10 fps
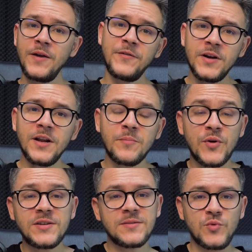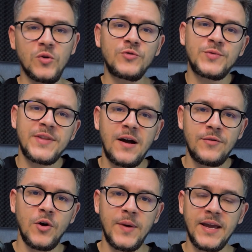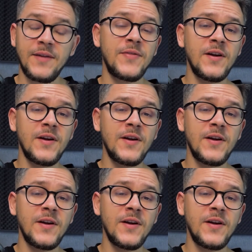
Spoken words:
if you're going to break some rules without knowing it,